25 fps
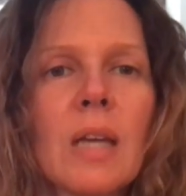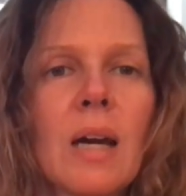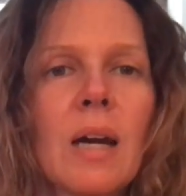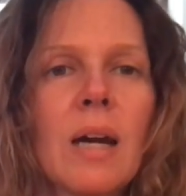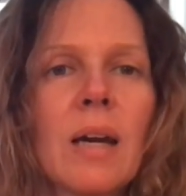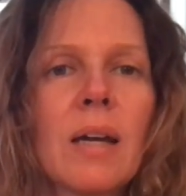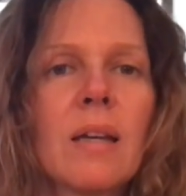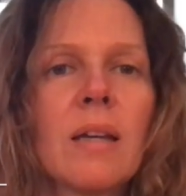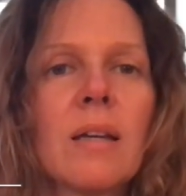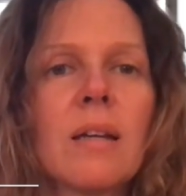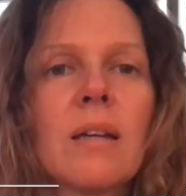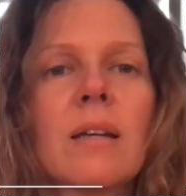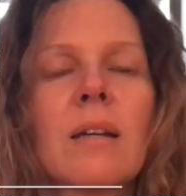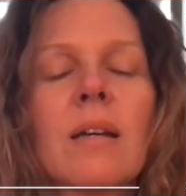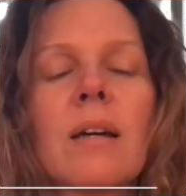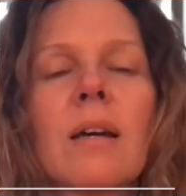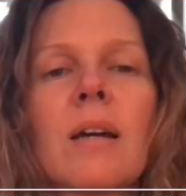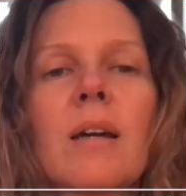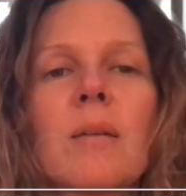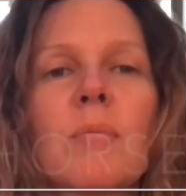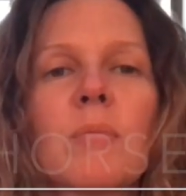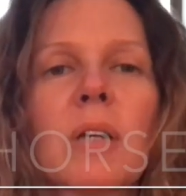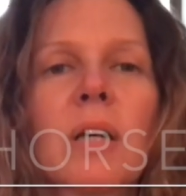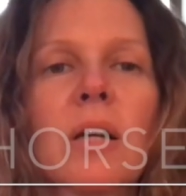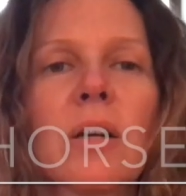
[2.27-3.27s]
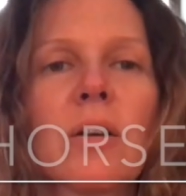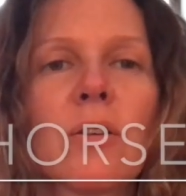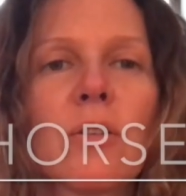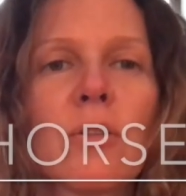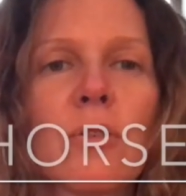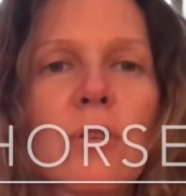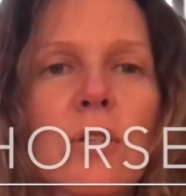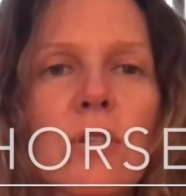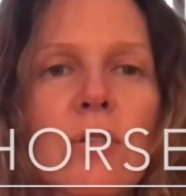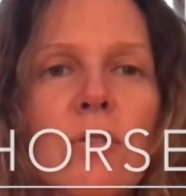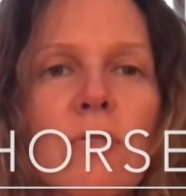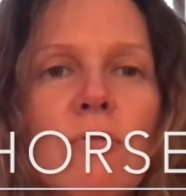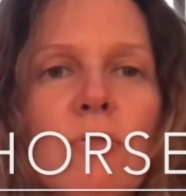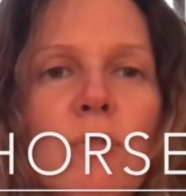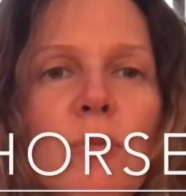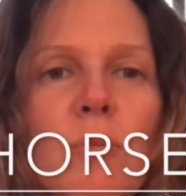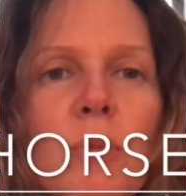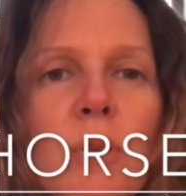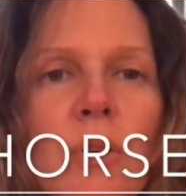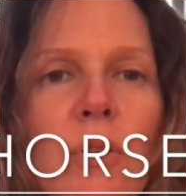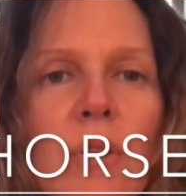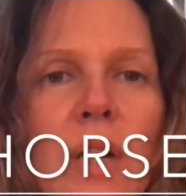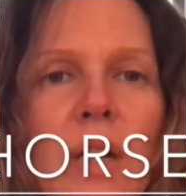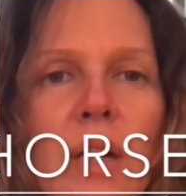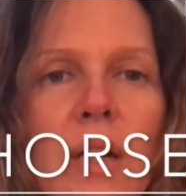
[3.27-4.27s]
Hi, I'm Kara Thorsen from
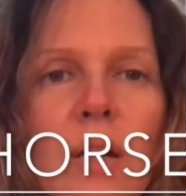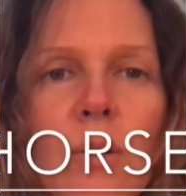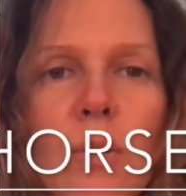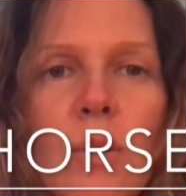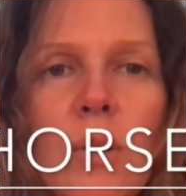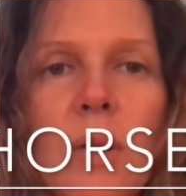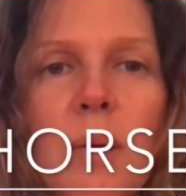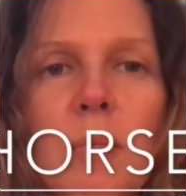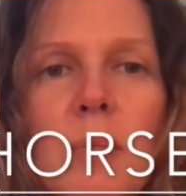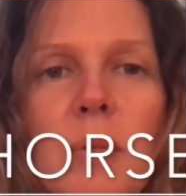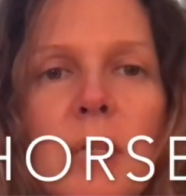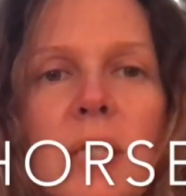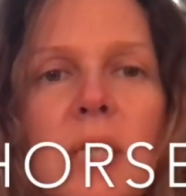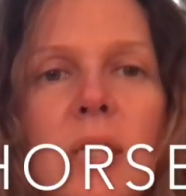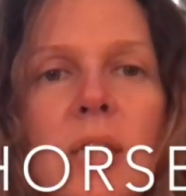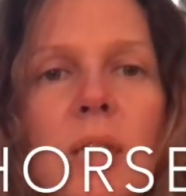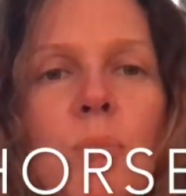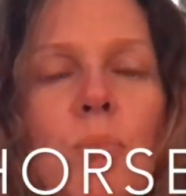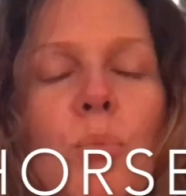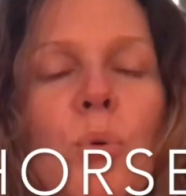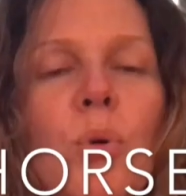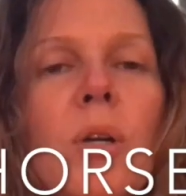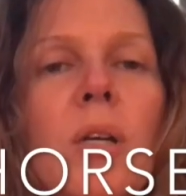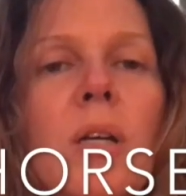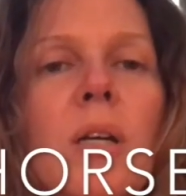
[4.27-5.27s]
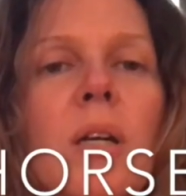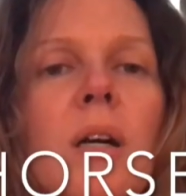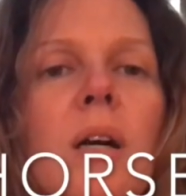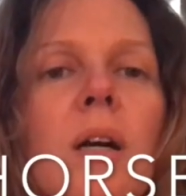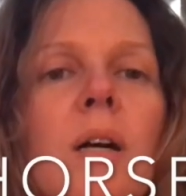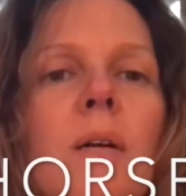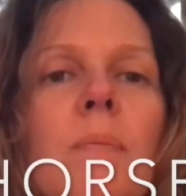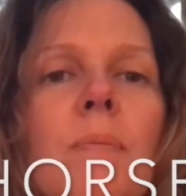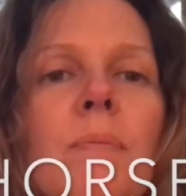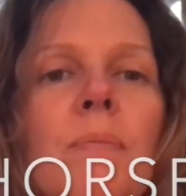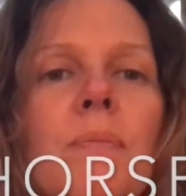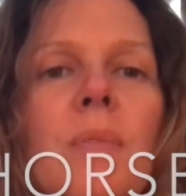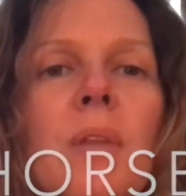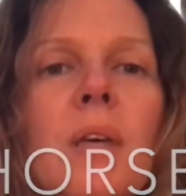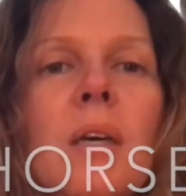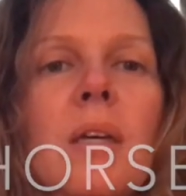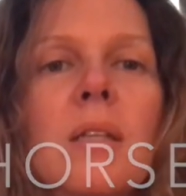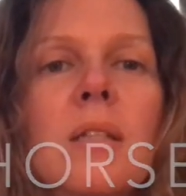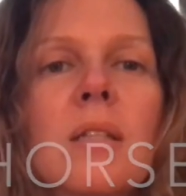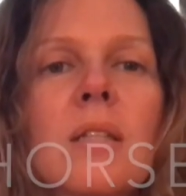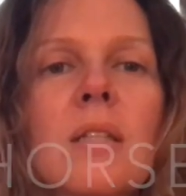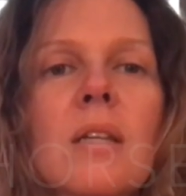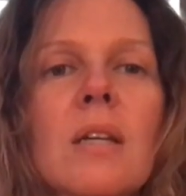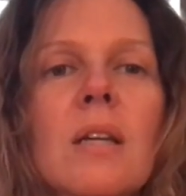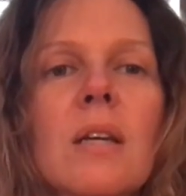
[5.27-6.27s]
yogaequanimity.com,
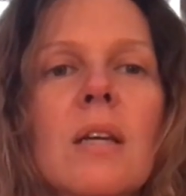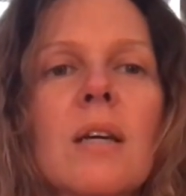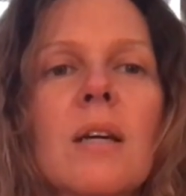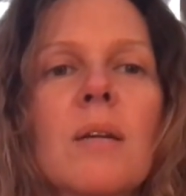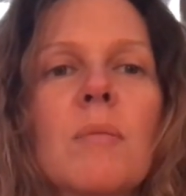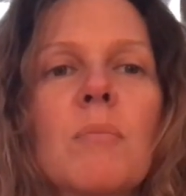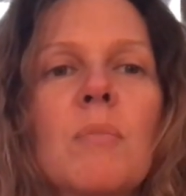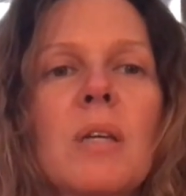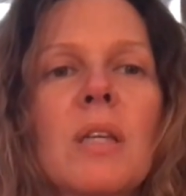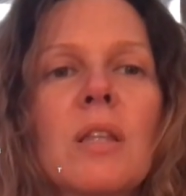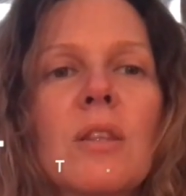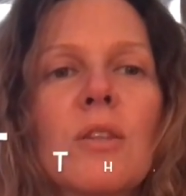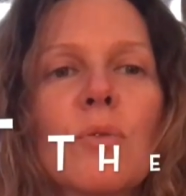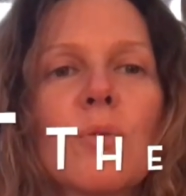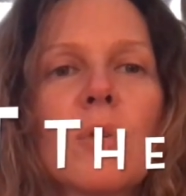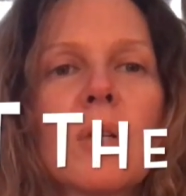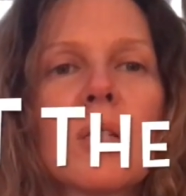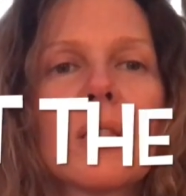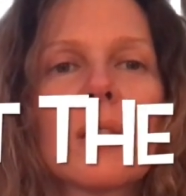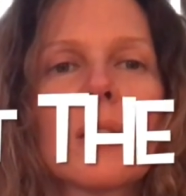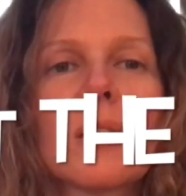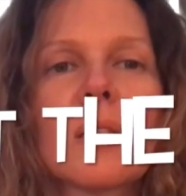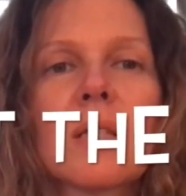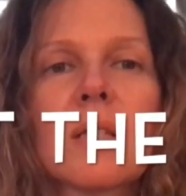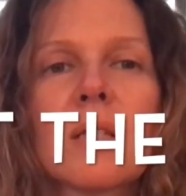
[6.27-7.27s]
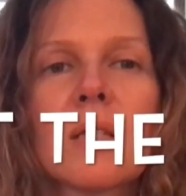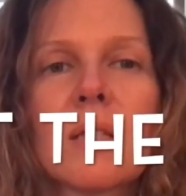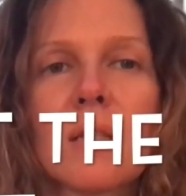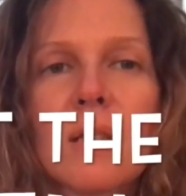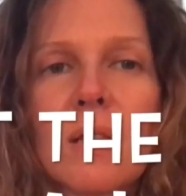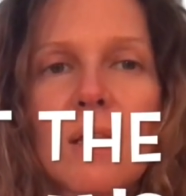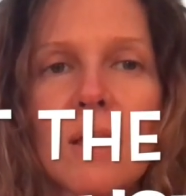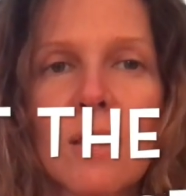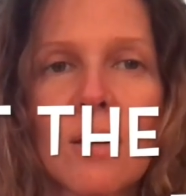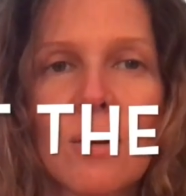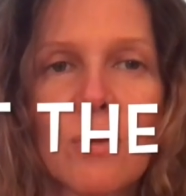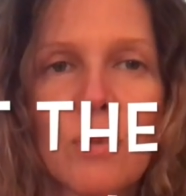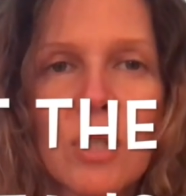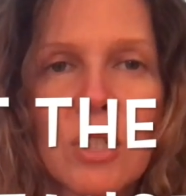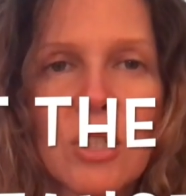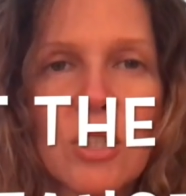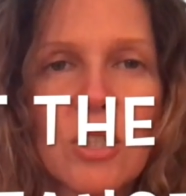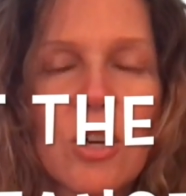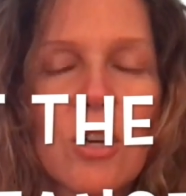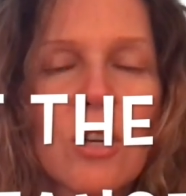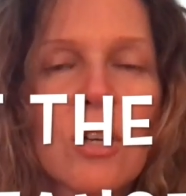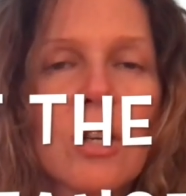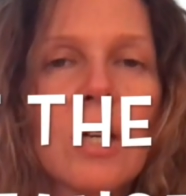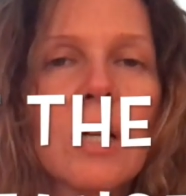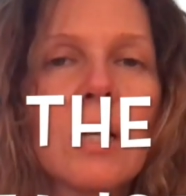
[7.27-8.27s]
and today on Meet the Resistance I thought we'd
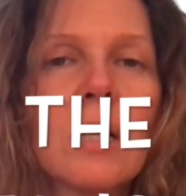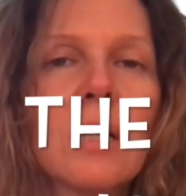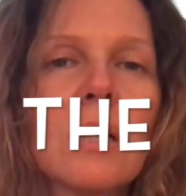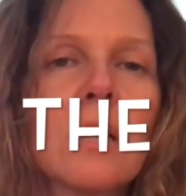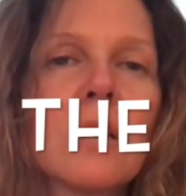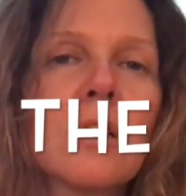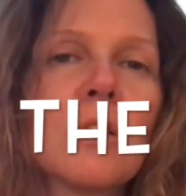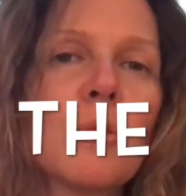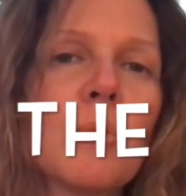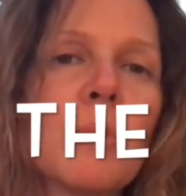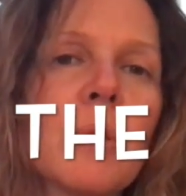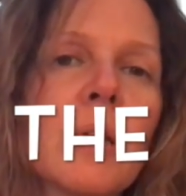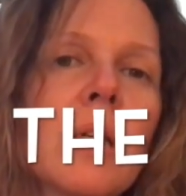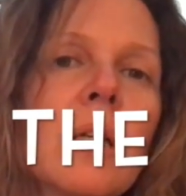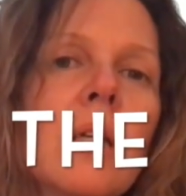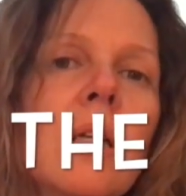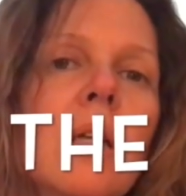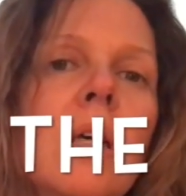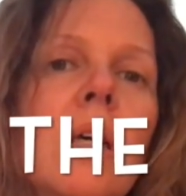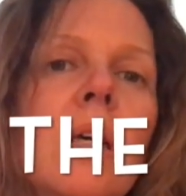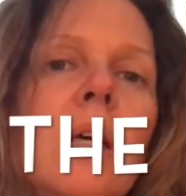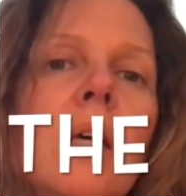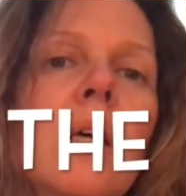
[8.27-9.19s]
talk a little bit